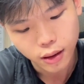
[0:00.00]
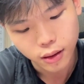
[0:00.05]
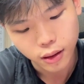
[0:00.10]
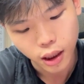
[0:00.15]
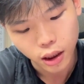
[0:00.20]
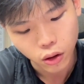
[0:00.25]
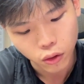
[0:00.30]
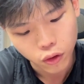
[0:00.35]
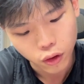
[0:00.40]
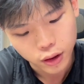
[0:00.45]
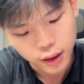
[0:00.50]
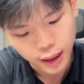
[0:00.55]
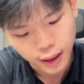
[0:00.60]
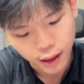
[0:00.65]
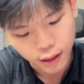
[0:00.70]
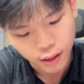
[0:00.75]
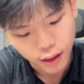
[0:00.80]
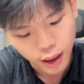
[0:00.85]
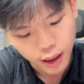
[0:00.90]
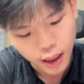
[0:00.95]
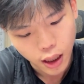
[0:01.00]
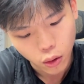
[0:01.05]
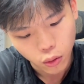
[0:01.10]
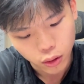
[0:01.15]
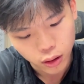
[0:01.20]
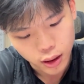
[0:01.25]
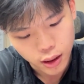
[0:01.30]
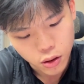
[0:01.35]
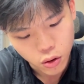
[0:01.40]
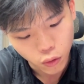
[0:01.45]
Then of course I can take
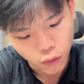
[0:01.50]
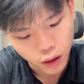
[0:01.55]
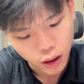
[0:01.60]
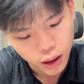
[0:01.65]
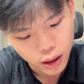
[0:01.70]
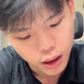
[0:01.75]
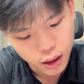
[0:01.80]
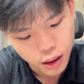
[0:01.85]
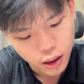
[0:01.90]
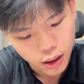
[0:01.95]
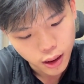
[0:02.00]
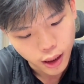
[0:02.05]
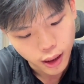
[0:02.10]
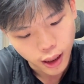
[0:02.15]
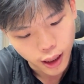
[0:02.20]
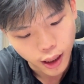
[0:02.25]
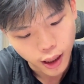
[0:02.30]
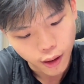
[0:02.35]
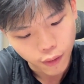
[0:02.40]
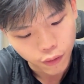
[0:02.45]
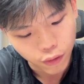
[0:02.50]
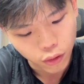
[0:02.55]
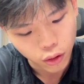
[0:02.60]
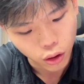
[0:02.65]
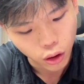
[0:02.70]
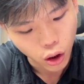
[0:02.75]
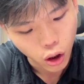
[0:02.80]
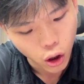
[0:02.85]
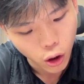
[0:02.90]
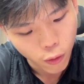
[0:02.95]
out this over here and I have
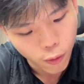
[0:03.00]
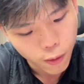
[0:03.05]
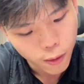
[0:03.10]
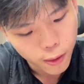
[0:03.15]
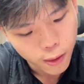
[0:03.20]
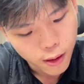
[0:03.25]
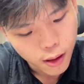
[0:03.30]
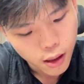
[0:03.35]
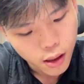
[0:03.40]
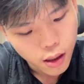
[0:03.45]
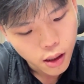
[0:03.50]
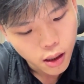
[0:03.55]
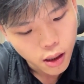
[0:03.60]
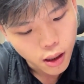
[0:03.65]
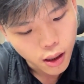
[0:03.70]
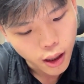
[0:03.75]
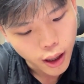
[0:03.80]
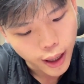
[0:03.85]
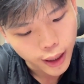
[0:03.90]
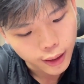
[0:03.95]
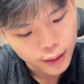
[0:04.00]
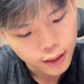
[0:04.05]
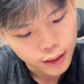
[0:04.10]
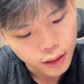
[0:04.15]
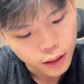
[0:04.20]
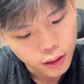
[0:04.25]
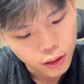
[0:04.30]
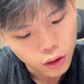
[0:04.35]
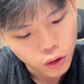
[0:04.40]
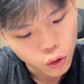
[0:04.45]
ln x
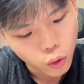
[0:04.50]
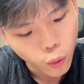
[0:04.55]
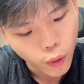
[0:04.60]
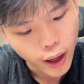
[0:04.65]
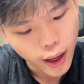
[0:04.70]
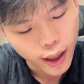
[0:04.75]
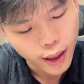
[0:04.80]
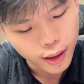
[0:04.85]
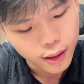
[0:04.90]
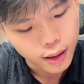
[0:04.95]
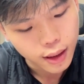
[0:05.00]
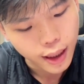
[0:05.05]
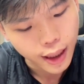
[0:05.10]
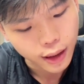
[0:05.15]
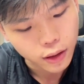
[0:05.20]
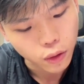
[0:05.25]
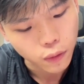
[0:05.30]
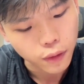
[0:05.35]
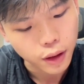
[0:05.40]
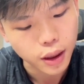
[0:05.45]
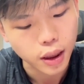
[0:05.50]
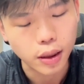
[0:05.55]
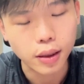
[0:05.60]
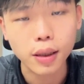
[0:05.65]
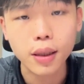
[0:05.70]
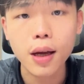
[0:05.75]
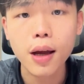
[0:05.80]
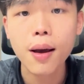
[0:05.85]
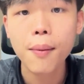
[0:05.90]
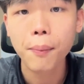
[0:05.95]
squared dx over
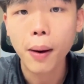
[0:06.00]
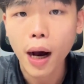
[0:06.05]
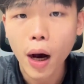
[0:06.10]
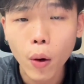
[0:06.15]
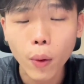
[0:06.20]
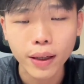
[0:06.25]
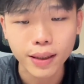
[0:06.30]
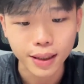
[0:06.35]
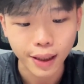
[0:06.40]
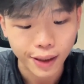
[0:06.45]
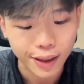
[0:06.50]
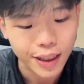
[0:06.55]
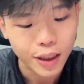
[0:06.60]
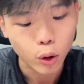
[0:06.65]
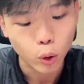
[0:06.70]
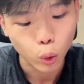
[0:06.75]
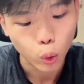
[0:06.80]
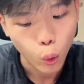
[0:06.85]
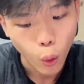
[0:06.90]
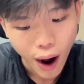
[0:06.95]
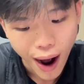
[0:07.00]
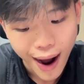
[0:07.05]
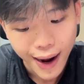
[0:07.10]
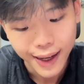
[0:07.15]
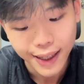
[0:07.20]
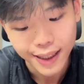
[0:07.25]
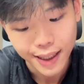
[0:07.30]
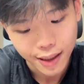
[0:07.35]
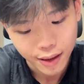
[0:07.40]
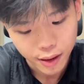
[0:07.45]
here. But how exactly do I
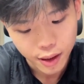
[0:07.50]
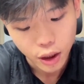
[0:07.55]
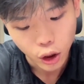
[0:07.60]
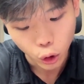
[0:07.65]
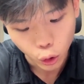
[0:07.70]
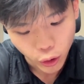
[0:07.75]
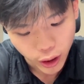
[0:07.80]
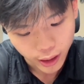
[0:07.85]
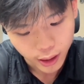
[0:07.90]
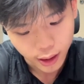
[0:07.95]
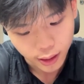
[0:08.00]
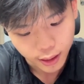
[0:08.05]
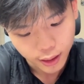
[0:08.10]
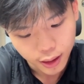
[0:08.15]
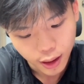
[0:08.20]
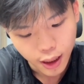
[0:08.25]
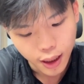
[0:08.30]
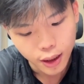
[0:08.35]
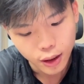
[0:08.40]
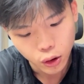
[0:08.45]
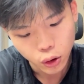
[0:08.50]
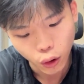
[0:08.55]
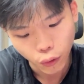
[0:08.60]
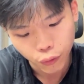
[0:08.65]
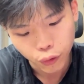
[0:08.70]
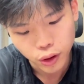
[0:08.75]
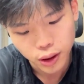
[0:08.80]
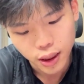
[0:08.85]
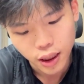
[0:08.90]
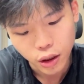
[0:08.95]
integrate this? So if
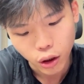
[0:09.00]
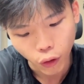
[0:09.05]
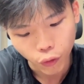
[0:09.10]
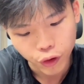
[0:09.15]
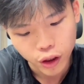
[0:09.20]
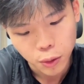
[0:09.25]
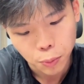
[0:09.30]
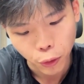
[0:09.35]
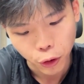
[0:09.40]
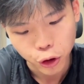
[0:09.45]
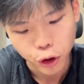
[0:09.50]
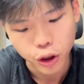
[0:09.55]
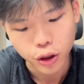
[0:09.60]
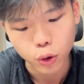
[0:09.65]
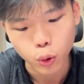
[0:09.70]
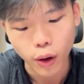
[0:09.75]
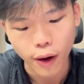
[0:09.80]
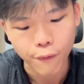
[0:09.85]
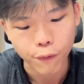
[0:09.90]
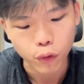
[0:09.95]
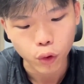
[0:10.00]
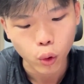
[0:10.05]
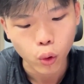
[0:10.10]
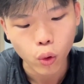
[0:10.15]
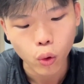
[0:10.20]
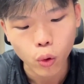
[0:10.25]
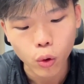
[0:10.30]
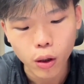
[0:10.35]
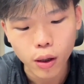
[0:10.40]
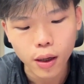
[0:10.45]
you see in your first portion, you have
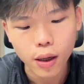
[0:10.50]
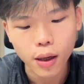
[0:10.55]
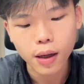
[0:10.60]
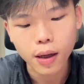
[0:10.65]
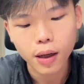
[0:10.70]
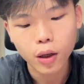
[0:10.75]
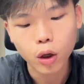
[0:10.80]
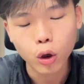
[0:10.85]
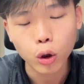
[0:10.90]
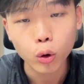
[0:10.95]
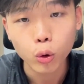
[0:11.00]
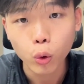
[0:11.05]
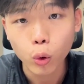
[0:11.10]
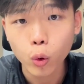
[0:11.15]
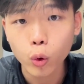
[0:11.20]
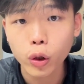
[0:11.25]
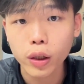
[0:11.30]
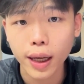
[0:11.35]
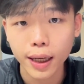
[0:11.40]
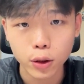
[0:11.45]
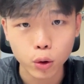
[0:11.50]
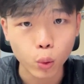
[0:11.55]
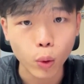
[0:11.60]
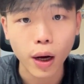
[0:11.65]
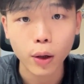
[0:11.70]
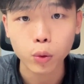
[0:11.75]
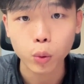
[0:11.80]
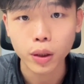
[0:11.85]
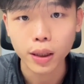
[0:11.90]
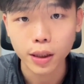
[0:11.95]
no clue as to
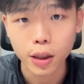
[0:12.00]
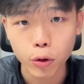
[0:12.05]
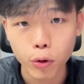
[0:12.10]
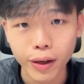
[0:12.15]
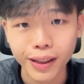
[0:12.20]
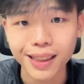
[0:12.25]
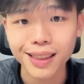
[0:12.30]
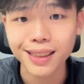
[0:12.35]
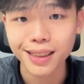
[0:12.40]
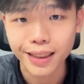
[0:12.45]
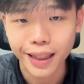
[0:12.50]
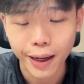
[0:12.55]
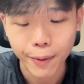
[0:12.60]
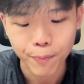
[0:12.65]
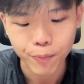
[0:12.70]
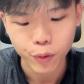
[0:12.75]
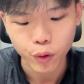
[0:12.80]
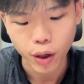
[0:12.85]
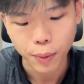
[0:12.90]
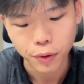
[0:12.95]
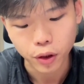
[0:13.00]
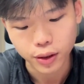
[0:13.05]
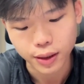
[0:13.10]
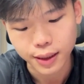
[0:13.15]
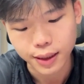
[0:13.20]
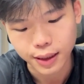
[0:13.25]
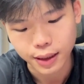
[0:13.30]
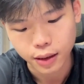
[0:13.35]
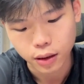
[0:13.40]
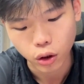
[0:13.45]
how to integrate this yet, right? Because
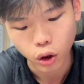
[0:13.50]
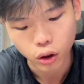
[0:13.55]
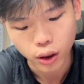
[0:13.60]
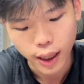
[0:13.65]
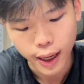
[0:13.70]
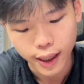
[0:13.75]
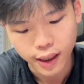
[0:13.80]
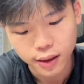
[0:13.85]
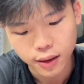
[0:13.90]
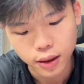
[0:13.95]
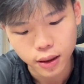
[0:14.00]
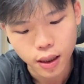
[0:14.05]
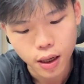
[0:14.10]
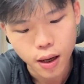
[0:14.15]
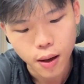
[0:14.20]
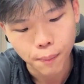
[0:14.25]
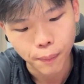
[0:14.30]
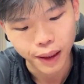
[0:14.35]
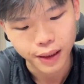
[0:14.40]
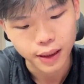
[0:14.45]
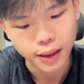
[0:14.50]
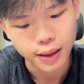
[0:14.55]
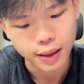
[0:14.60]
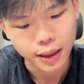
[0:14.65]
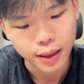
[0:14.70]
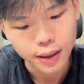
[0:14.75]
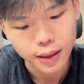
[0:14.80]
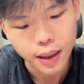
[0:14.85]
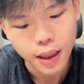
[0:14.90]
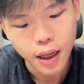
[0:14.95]
this is ln x, but this
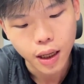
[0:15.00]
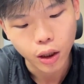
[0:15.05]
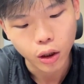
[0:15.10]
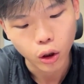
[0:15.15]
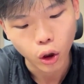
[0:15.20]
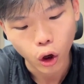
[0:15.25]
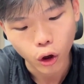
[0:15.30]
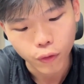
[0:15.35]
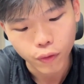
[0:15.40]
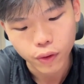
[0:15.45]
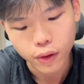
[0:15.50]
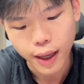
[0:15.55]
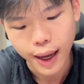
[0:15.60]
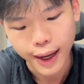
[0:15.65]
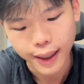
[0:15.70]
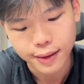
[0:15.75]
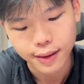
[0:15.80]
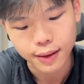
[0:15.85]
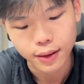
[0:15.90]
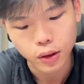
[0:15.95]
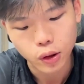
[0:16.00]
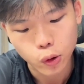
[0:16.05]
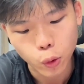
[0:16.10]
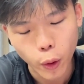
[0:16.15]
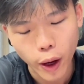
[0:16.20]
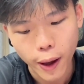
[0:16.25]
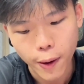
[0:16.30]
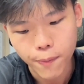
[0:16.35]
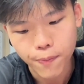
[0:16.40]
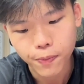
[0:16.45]
is ln x
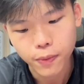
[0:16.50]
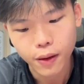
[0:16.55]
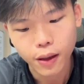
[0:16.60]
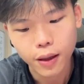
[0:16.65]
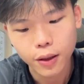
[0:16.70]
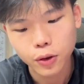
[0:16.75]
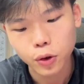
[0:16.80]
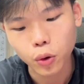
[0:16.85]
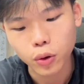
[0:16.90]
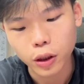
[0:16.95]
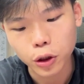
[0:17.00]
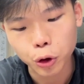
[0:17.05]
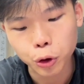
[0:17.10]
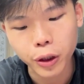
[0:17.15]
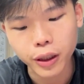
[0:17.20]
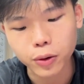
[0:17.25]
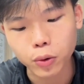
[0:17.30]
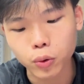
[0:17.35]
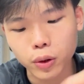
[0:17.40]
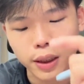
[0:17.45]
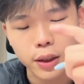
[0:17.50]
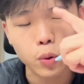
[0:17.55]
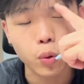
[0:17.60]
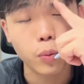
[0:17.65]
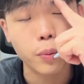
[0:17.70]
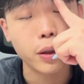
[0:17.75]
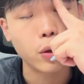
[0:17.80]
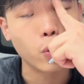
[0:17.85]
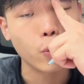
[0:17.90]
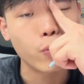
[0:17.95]
squared. So the trick to this
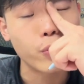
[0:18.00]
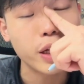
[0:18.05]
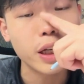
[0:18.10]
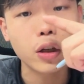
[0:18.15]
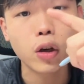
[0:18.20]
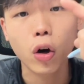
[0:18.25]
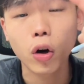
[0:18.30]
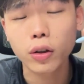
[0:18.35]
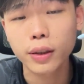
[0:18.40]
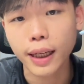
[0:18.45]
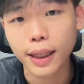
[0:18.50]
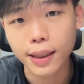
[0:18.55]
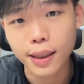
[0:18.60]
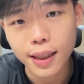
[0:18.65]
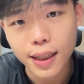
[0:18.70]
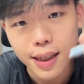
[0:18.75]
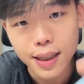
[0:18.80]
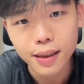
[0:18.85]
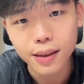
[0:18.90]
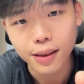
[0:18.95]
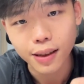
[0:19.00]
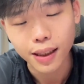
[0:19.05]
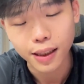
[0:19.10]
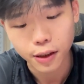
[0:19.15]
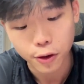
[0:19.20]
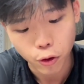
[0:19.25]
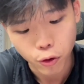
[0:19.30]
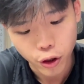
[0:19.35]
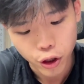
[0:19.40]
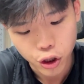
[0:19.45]
would be to recall that in
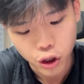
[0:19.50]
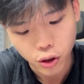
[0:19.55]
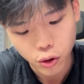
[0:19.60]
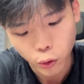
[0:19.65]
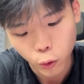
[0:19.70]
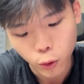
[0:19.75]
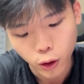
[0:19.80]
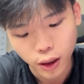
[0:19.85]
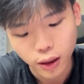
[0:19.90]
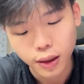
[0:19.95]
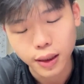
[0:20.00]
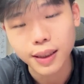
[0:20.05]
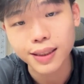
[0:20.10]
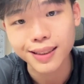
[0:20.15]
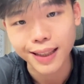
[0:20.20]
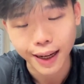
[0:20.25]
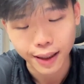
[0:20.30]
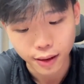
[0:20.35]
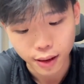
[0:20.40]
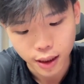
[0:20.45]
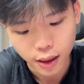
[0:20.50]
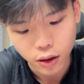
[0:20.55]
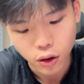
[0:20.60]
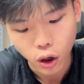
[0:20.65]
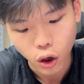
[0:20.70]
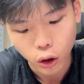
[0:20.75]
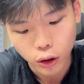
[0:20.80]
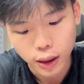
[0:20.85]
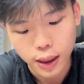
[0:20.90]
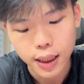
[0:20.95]
integration, you learn this technique
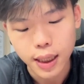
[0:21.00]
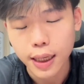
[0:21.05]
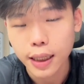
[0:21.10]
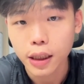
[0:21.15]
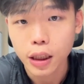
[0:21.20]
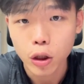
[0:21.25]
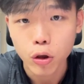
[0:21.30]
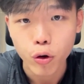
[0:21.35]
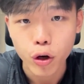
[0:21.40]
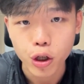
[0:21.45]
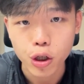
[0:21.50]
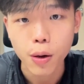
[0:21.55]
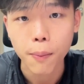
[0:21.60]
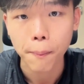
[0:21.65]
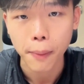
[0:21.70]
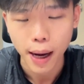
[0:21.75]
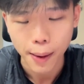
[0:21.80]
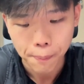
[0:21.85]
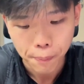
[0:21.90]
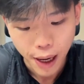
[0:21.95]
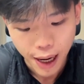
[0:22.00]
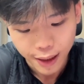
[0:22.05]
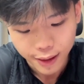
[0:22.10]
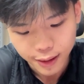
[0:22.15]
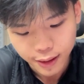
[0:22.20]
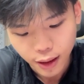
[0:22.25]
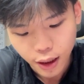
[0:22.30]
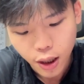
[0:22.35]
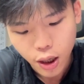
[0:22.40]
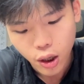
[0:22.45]
called the integration by
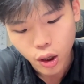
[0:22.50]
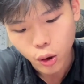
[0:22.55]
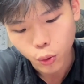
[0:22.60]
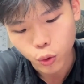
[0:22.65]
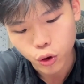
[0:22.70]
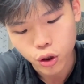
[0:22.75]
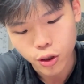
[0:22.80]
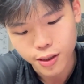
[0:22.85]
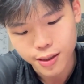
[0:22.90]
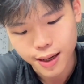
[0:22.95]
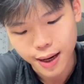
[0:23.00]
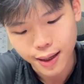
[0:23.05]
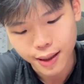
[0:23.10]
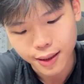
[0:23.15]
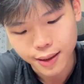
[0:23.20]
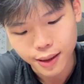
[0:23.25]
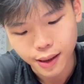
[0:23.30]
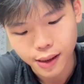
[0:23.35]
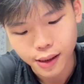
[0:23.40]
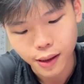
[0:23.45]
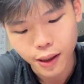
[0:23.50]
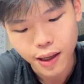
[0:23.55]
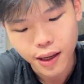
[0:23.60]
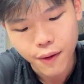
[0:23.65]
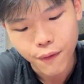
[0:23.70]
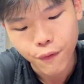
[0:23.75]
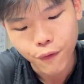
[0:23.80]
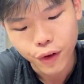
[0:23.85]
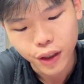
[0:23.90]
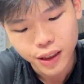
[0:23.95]
parts, which is that it's an
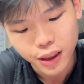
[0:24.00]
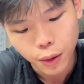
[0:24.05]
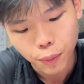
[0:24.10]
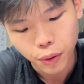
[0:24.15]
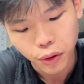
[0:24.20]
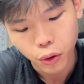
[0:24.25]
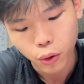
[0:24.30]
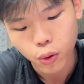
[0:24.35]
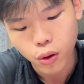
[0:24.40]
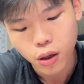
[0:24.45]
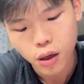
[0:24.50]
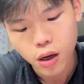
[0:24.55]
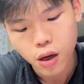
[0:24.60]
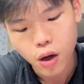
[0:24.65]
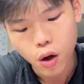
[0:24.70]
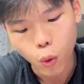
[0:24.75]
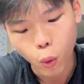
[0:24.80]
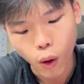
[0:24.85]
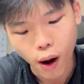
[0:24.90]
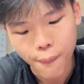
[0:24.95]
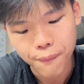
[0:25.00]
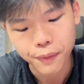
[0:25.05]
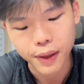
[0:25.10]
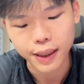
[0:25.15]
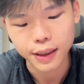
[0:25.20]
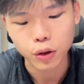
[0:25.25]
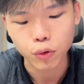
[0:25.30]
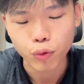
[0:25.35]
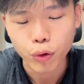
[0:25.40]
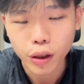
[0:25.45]
invisible one that
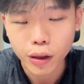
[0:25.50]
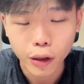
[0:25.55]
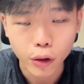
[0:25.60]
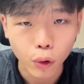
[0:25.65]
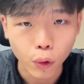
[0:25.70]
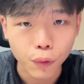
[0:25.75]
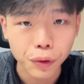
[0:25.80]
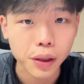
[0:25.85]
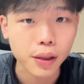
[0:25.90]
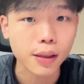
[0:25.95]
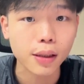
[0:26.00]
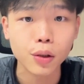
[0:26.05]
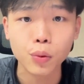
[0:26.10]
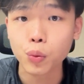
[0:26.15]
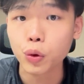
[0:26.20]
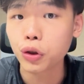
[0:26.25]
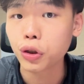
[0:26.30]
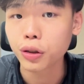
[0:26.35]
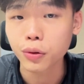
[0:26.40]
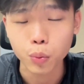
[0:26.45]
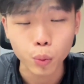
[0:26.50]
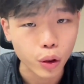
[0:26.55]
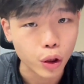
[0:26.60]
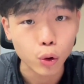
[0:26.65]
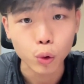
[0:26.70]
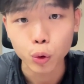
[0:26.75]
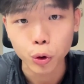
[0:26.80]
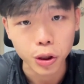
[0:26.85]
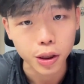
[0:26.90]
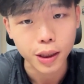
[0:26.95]
is written over here, which we
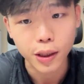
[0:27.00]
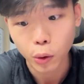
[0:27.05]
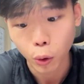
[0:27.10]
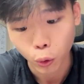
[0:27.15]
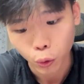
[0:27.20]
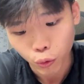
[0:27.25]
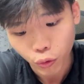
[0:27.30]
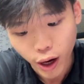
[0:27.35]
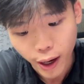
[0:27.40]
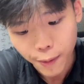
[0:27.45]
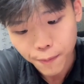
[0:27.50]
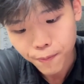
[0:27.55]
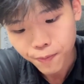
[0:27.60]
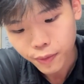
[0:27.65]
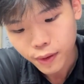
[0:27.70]
usually don't write.